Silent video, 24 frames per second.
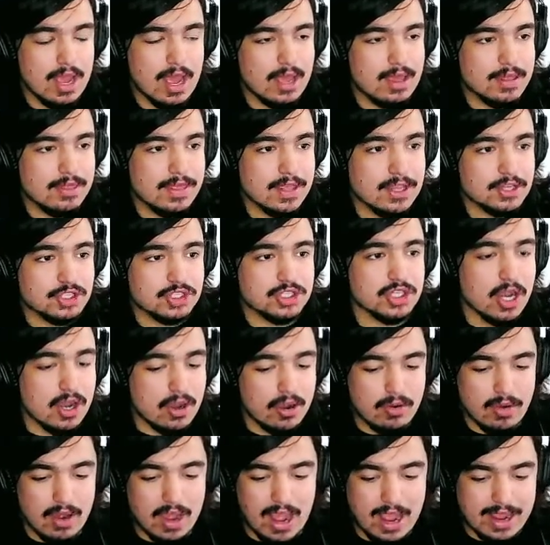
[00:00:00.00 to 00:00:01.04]
This
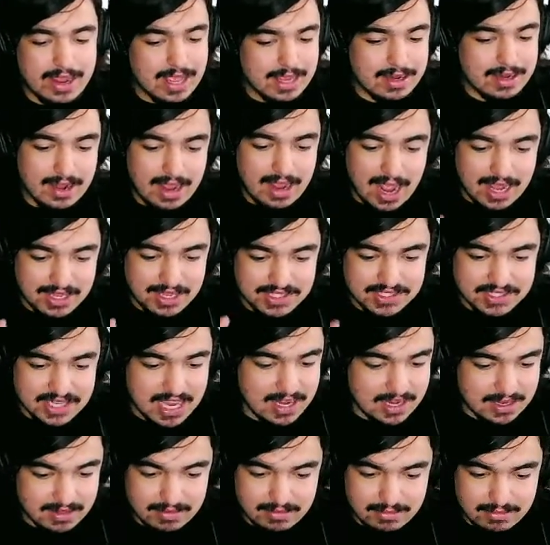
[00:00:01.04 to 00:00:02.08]
show, again, I
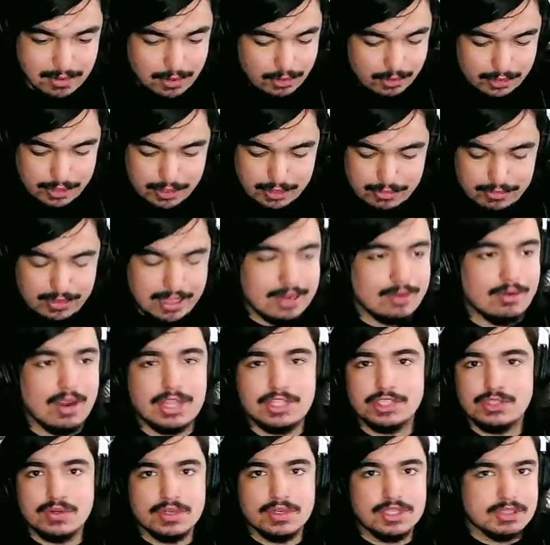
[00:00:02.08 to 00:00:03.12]
stated earlier, like
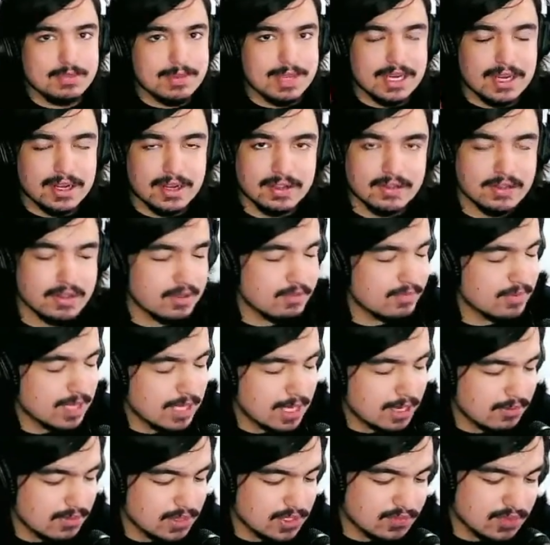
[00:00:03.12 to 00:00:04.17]
as soon as the beginning of this